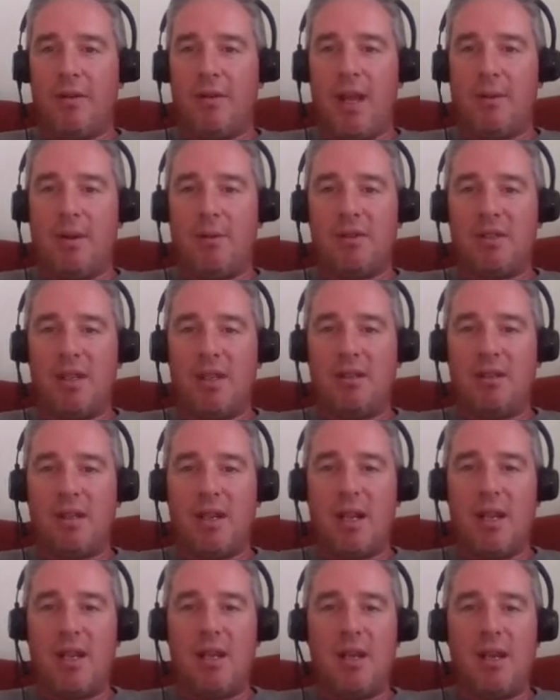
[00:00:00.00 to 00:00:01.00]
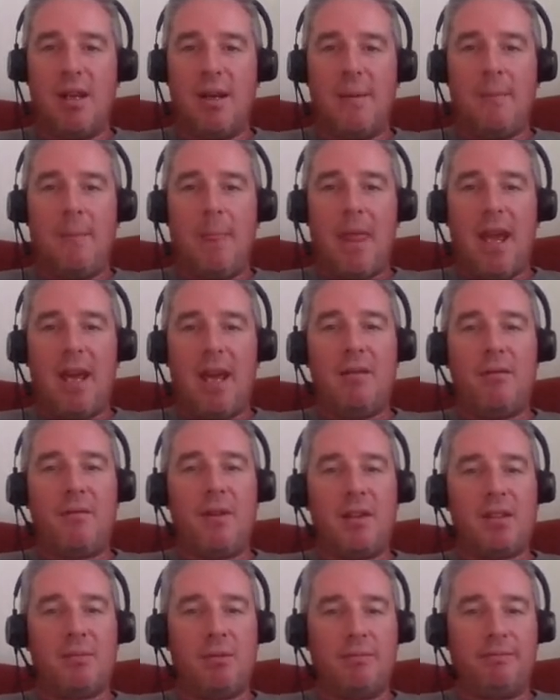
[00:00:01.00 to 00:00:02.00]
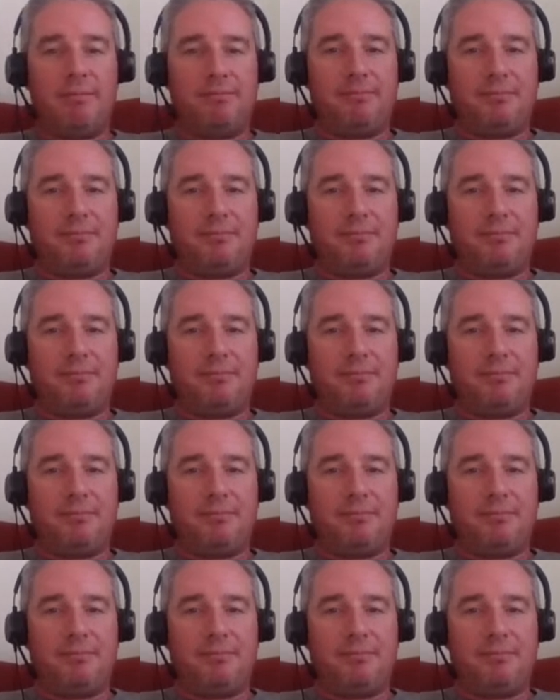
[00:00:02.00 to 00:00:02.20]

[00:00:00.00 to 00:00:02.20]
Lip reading: MMC today, and investment,